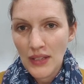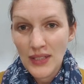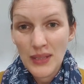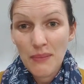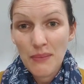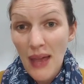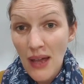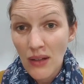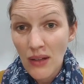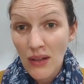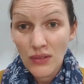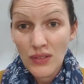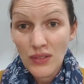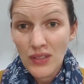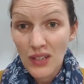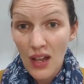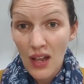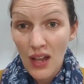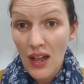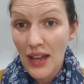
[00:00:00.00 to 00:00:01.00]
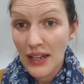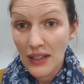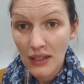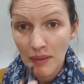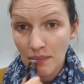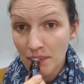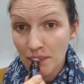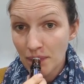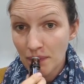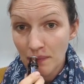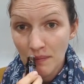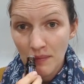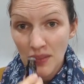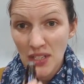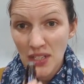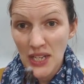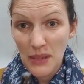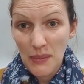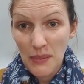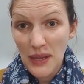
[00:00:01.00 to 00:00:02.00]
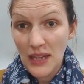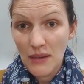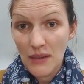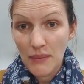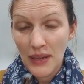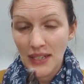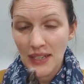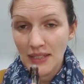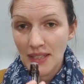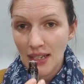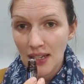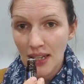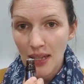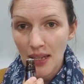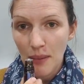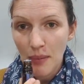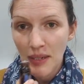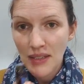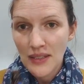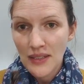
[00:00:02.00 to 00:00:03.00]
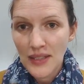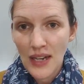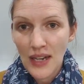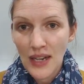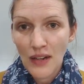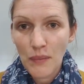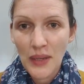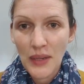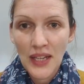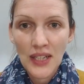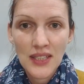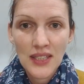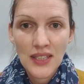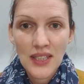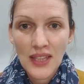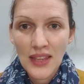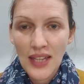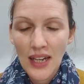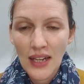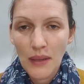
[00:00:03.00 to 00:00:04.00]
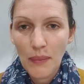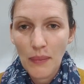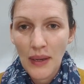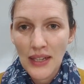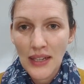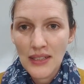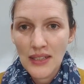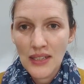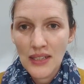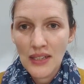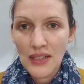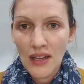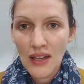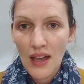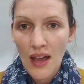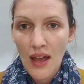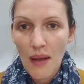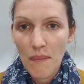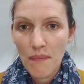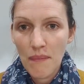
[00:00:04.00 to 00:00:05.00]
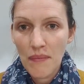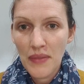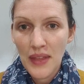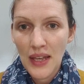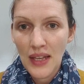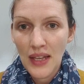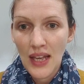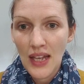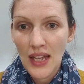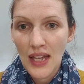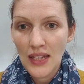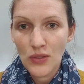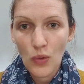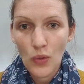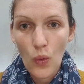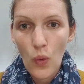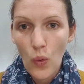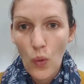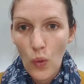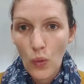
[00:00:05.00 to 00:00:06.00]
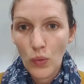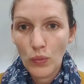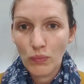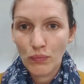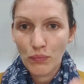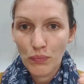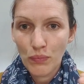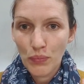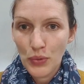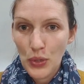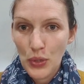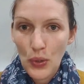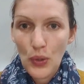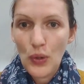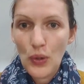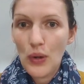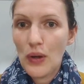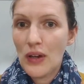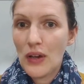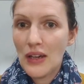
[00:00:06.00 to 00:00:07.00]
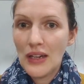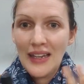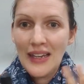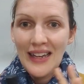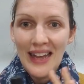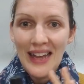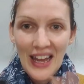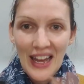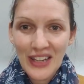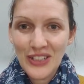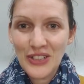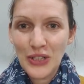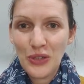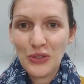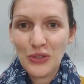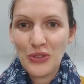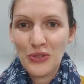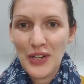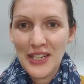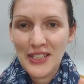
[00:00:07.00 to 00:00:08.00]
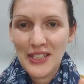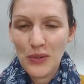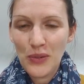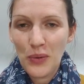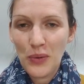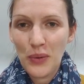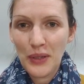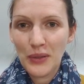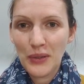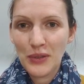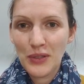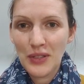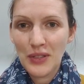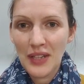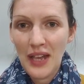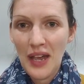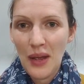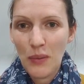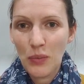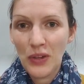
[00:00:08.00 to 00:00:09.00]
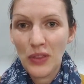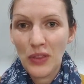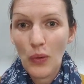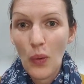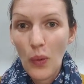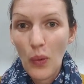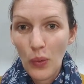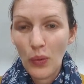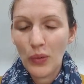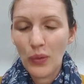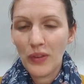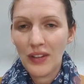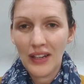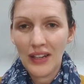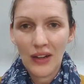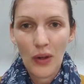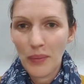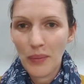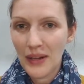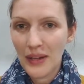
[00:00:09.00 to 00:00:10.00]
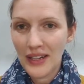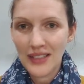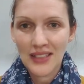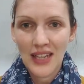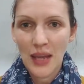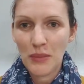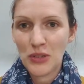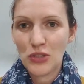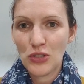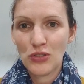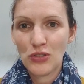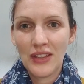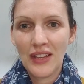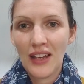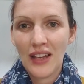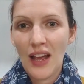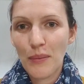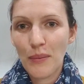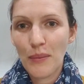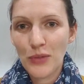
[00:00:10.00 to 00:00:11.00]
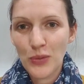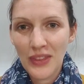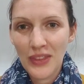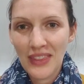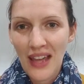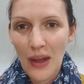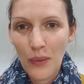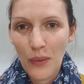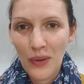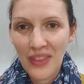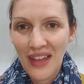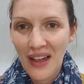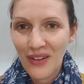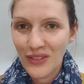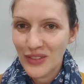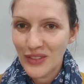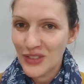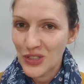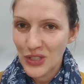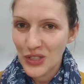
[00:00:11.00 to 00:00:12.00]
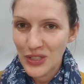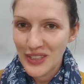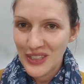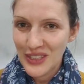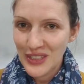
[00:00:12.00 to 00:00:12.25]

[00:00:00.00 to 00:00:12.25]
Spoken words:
smells like Deep Heat basically, but instead of being a synthetic based thing, it's all pure unadulterated oils with all the complex chemistry that comes with that, without just